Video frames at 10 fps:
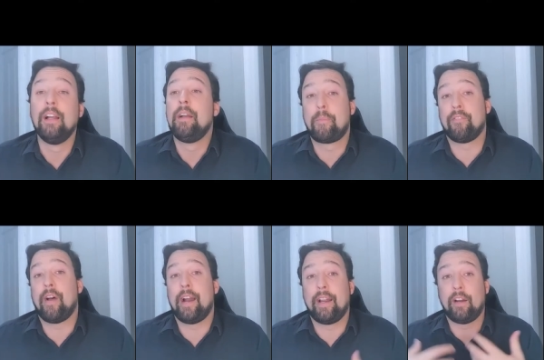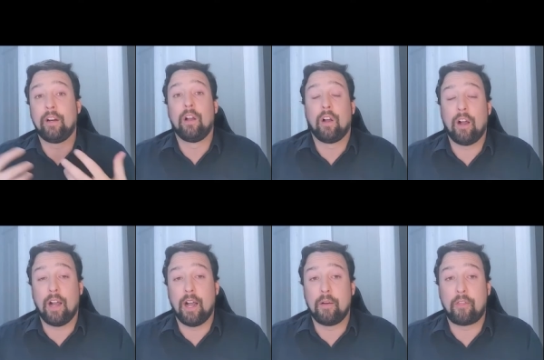providing
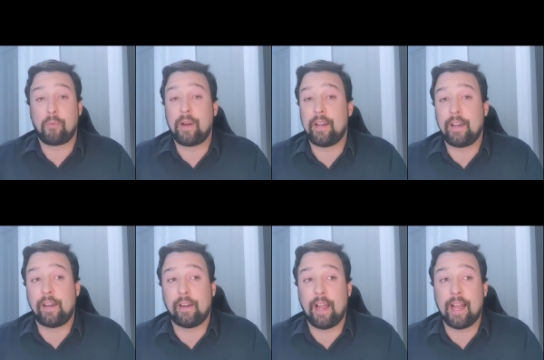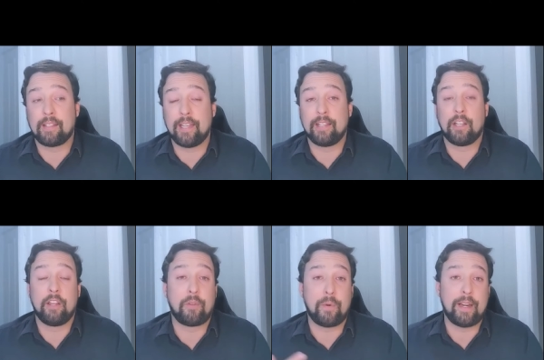3D assets and
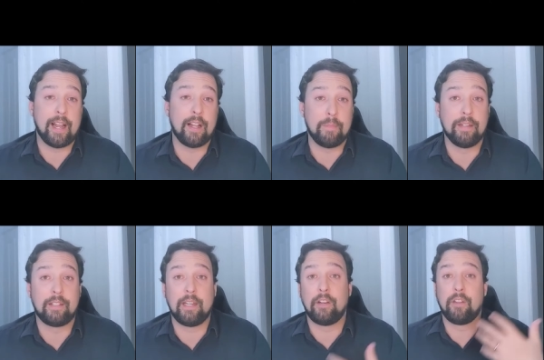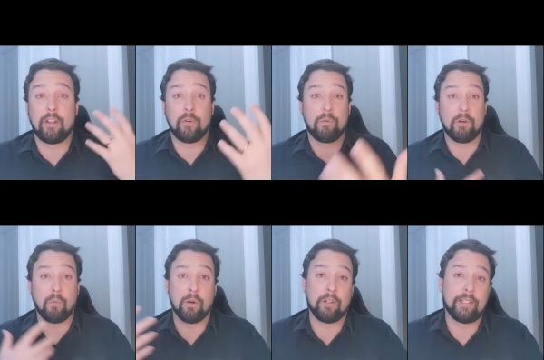3D elements into their real
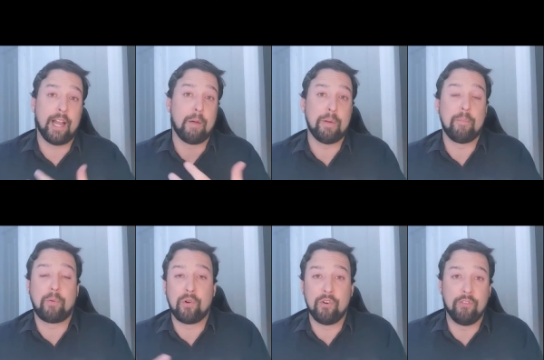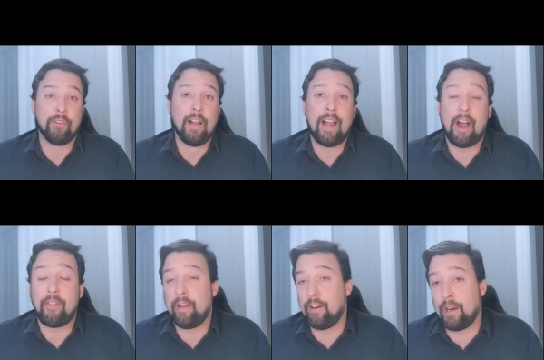world to help improve how they
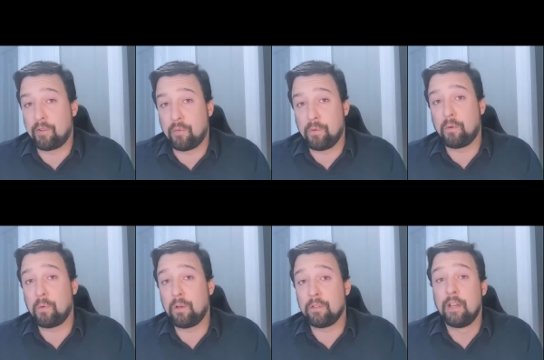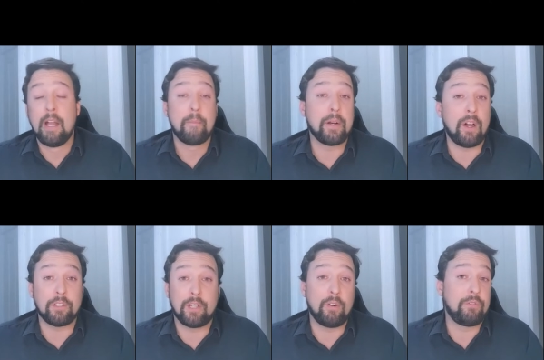interact with the real world, but
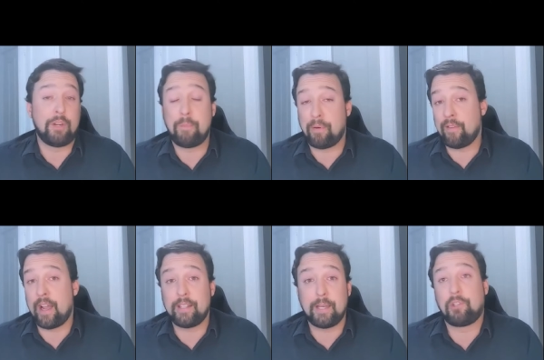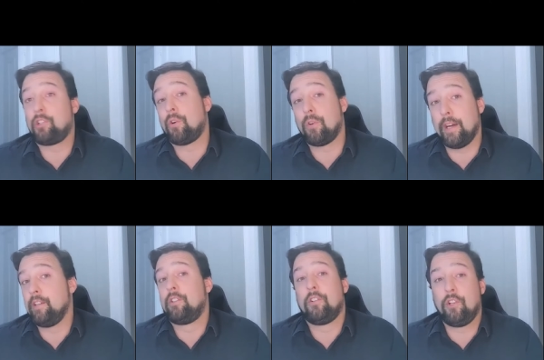also to provide them
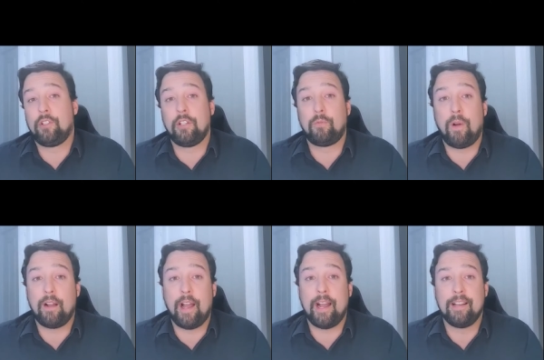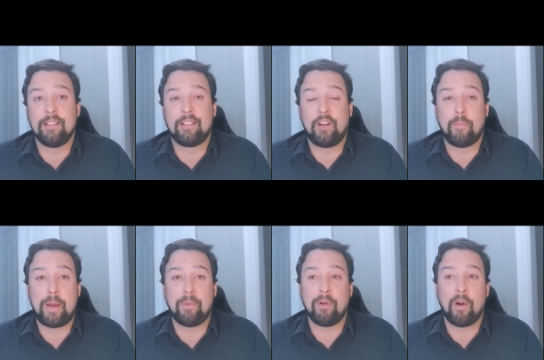stories. Just as well as, you know,
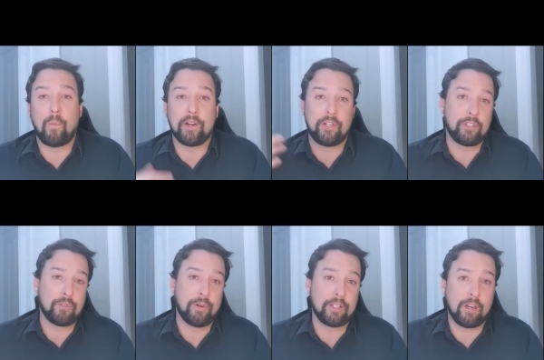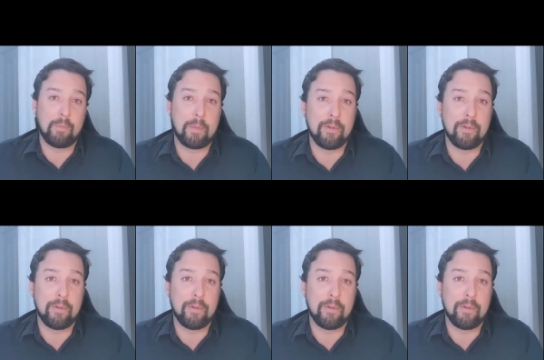people are watching stories on their mobile